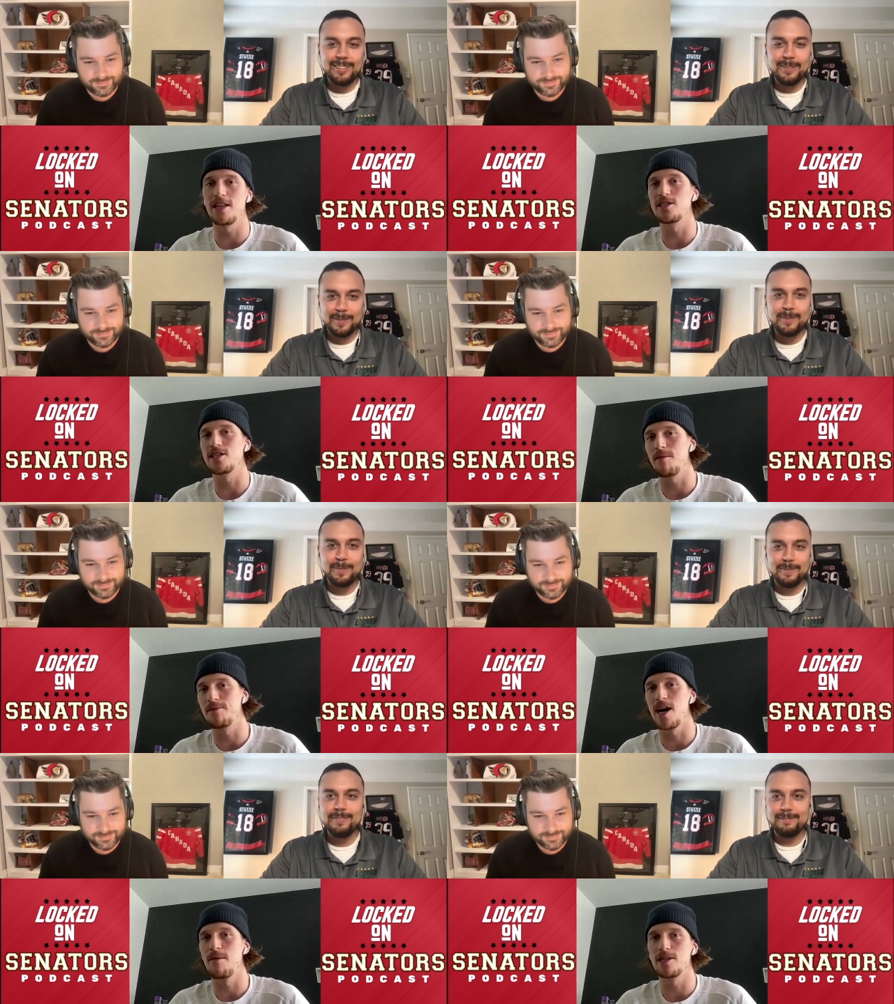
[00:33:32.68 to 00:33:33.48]
Speaker 1: at the same
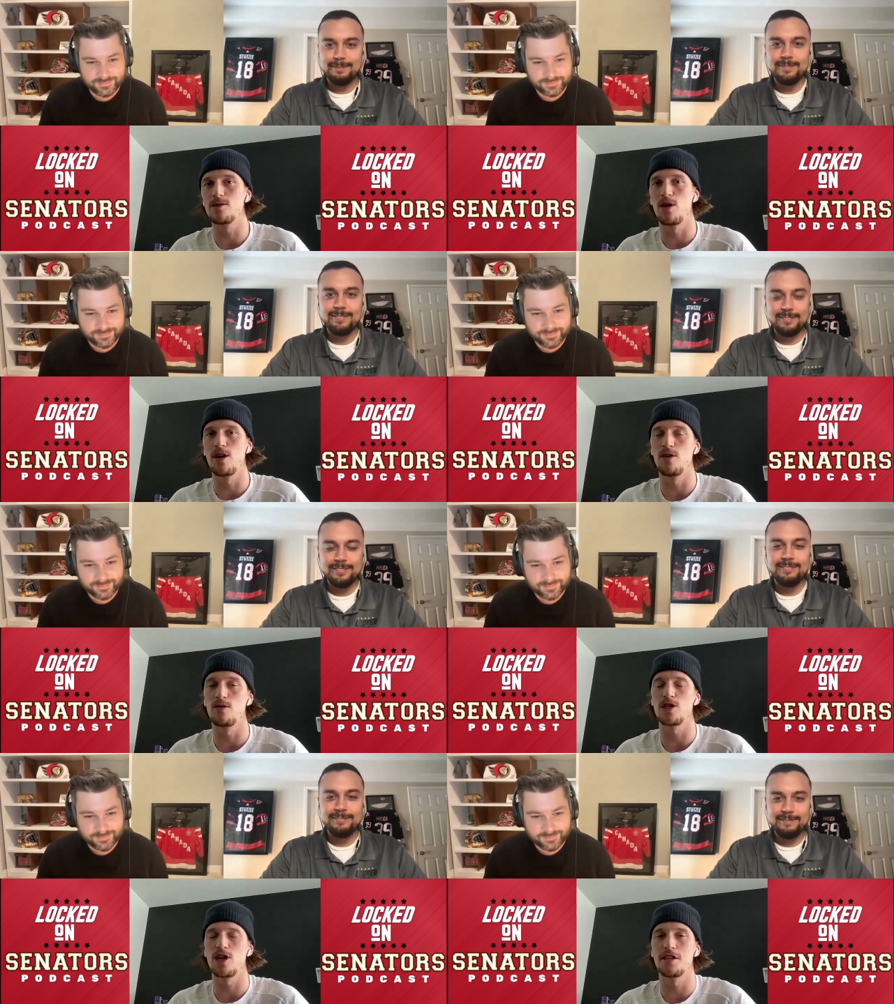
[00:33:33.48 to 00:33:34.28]
time, it's one of
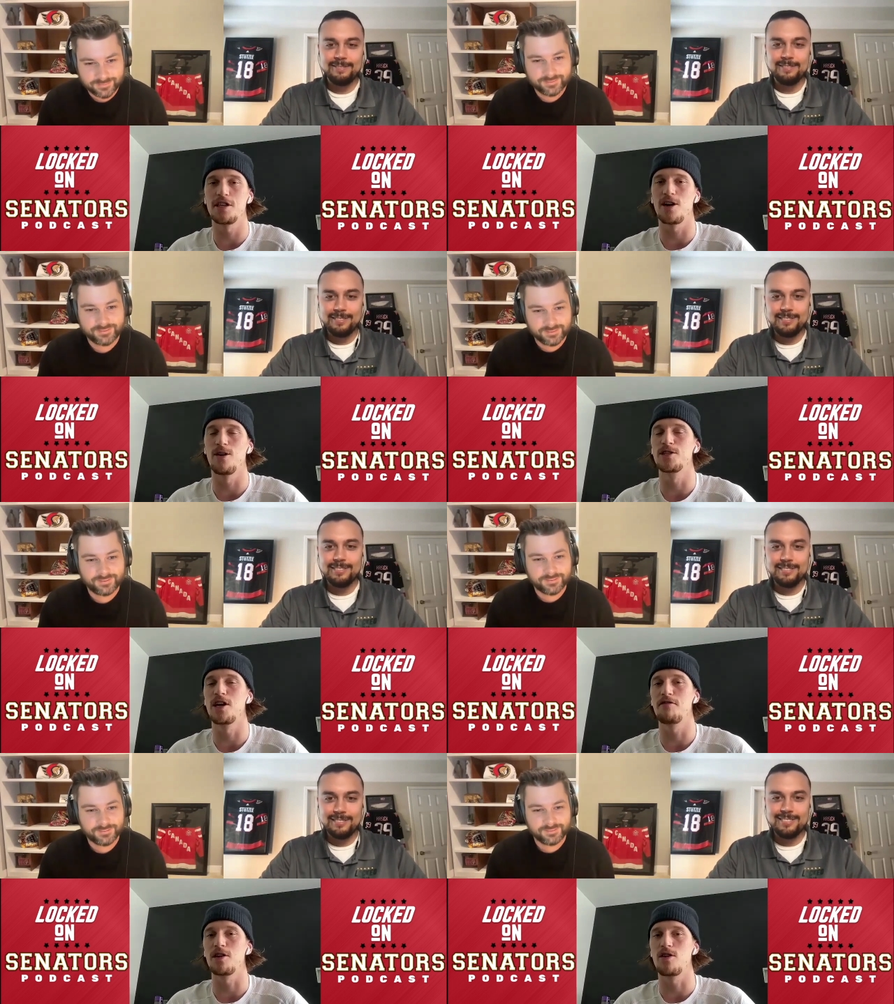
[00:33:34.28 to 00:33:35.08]
those shots that goes
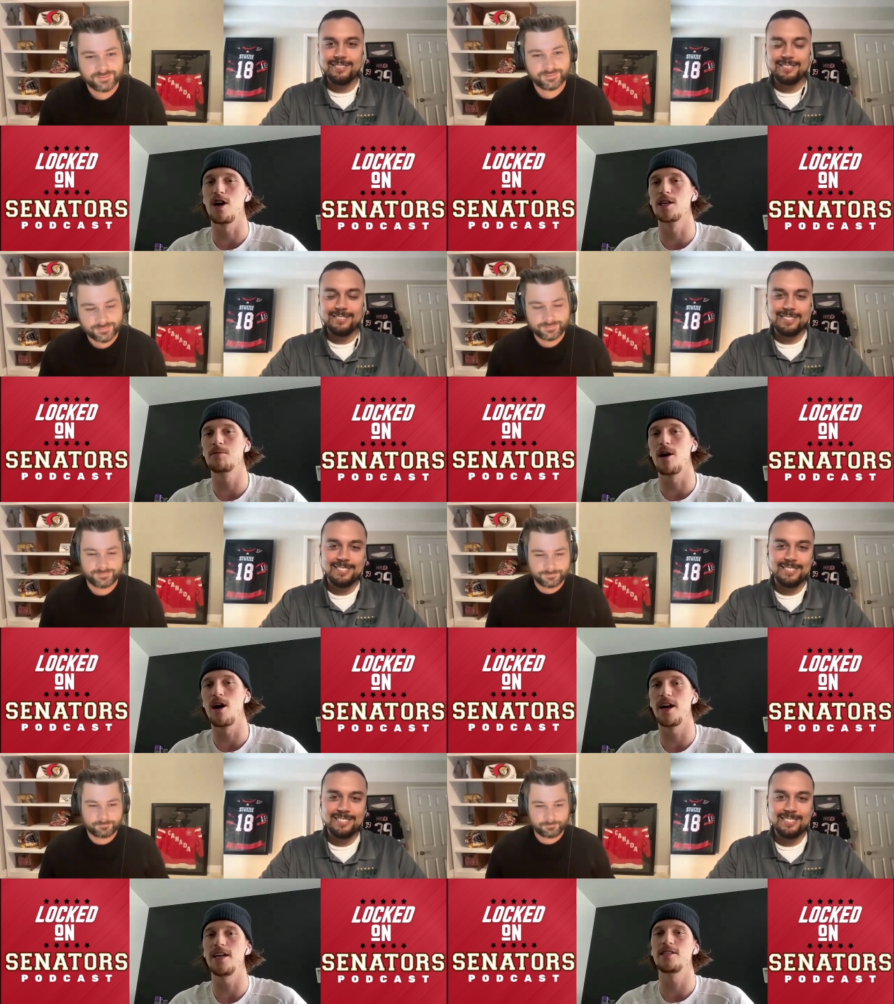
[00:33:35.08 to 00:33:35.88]
off the
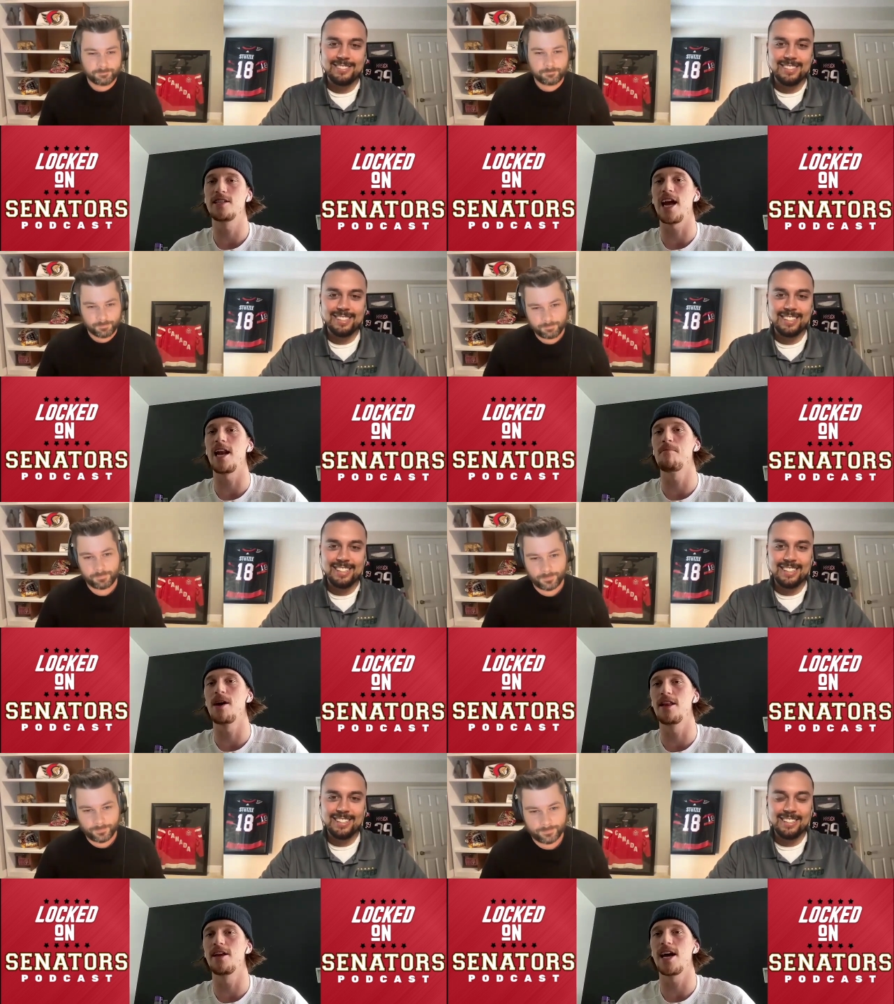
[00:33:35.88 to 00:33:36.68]
crossbar and he's skating
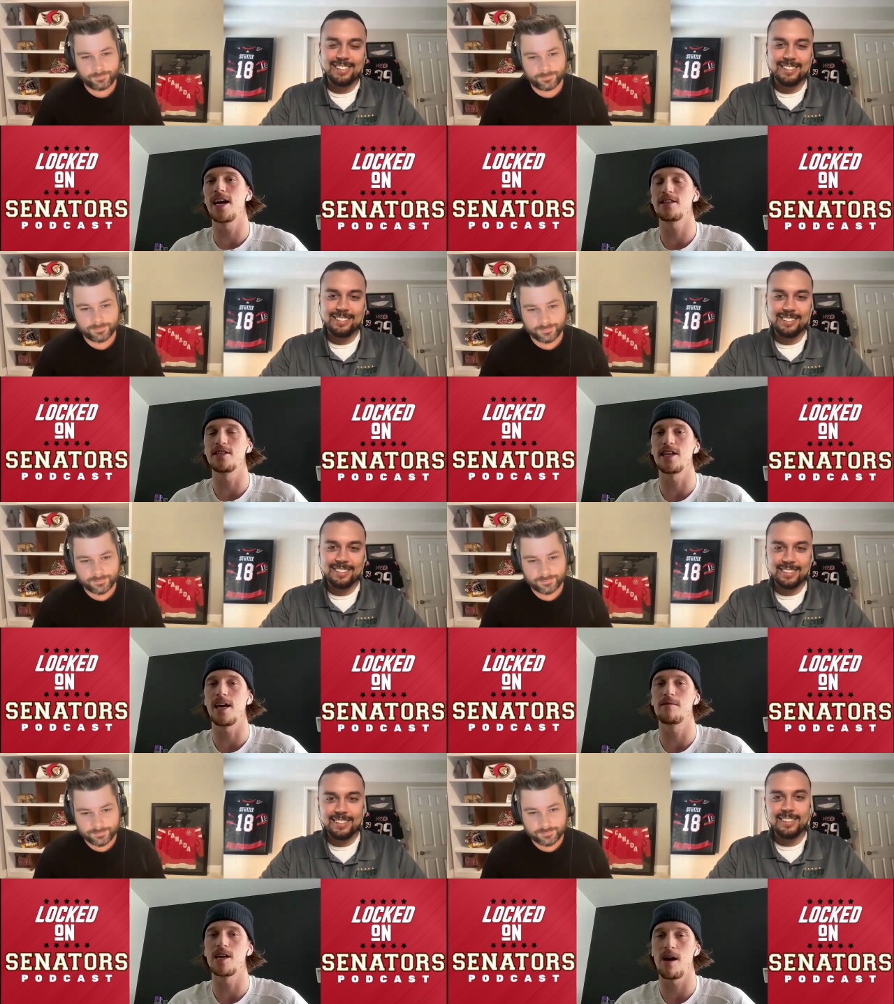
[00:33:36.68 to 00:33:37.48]
by the net at the
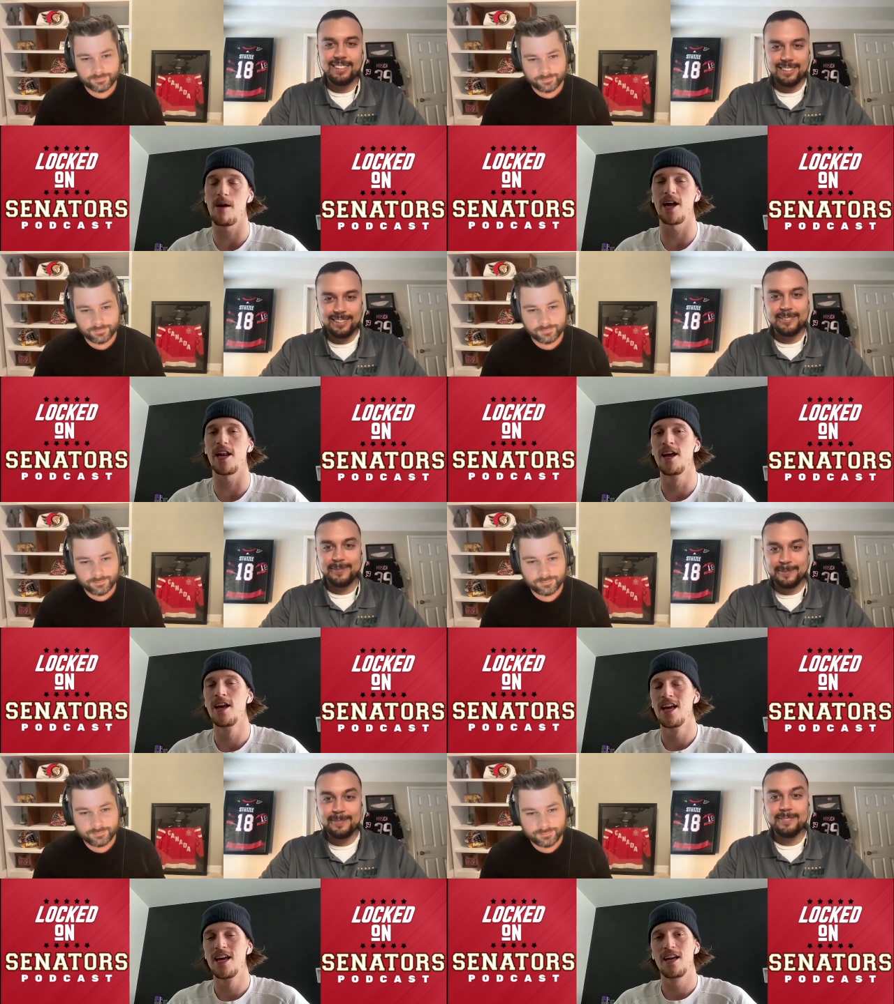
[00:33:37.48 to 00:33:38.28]
same time. I mean,
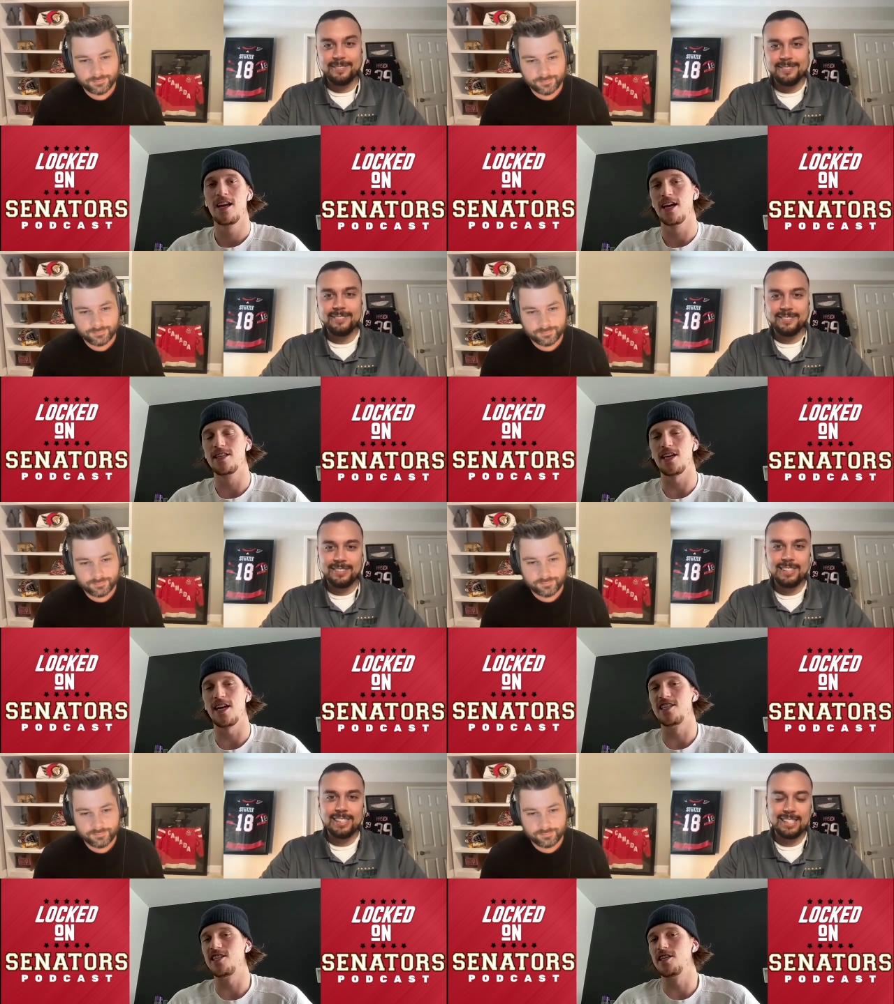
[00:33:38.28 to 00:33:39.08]
it's
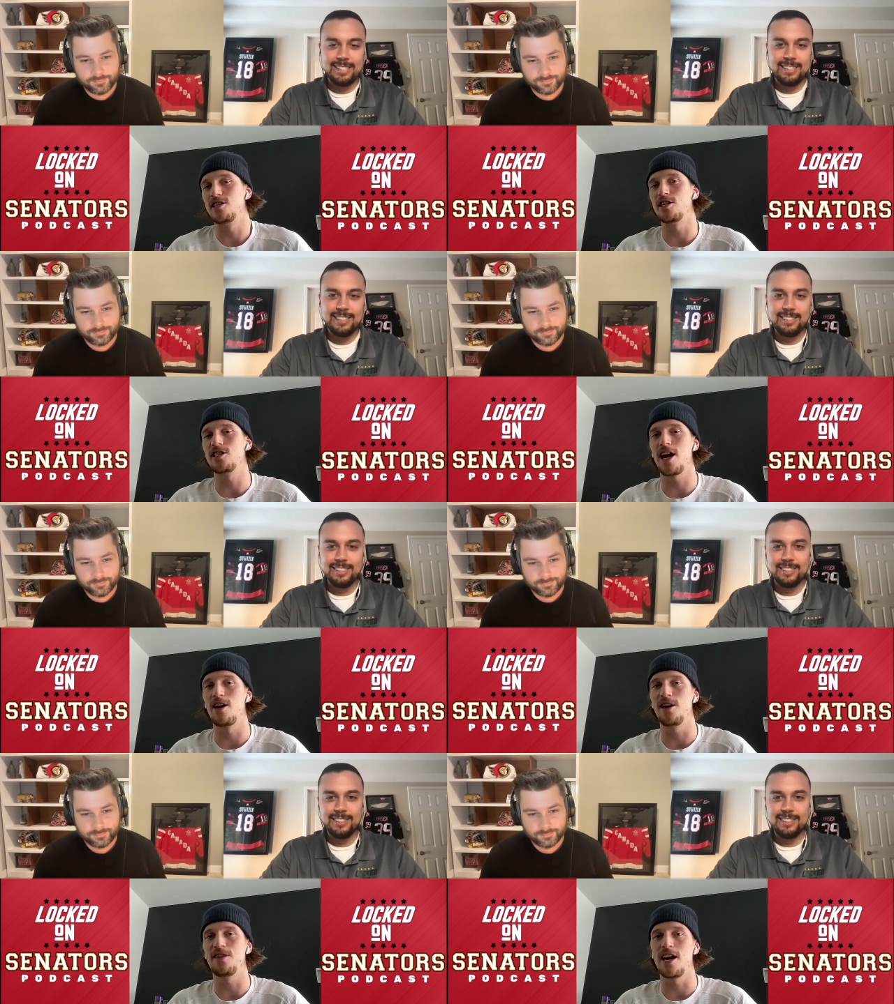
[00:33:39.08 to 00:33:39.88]
it's it's a
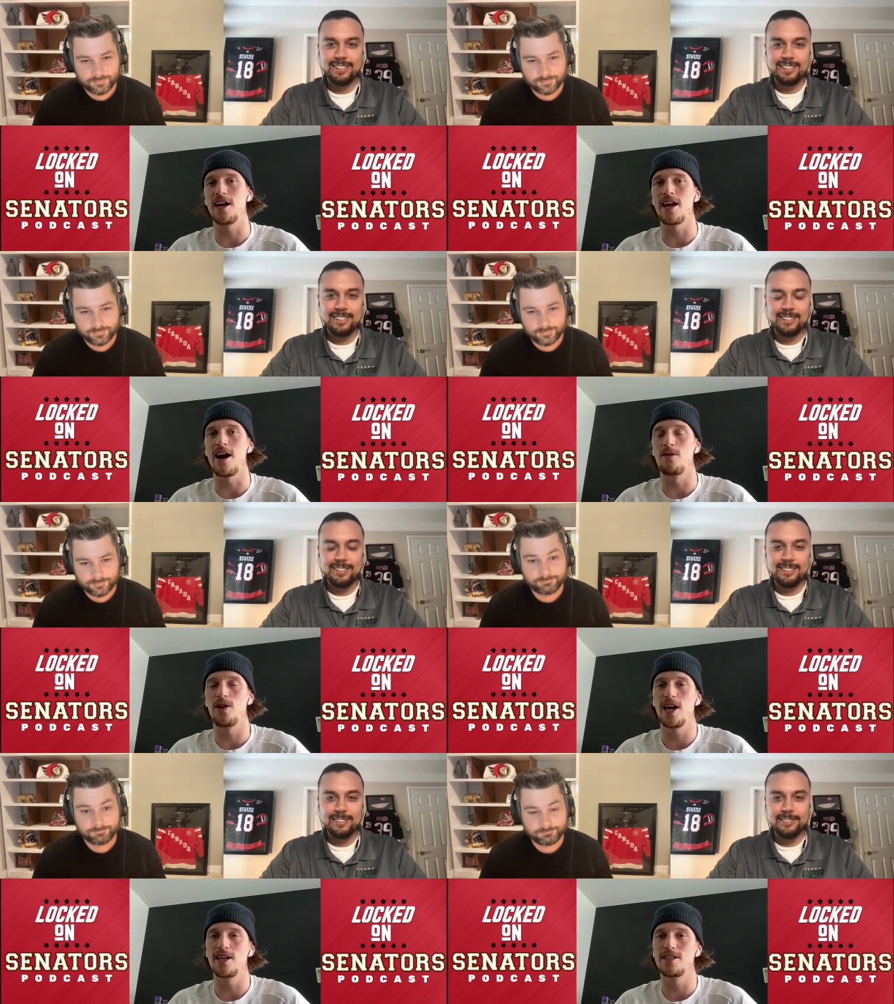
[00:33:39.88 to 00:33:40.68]
scary thing
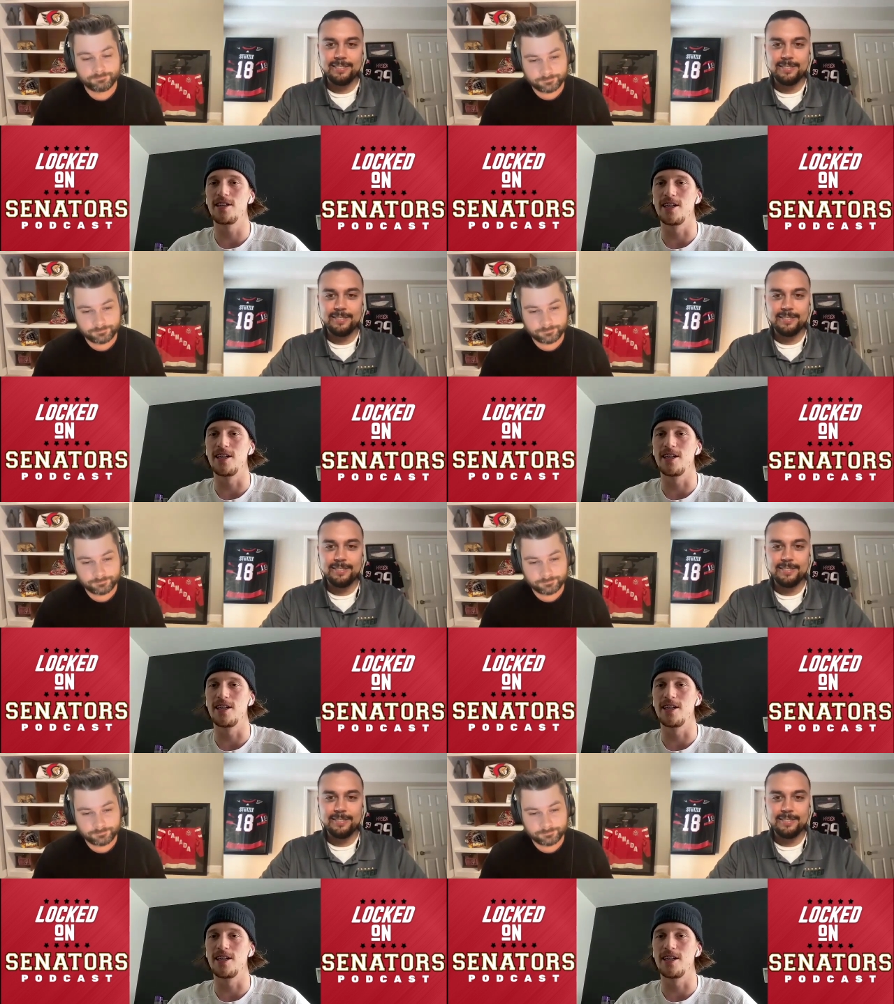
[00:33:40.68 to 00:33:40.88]
nowadays.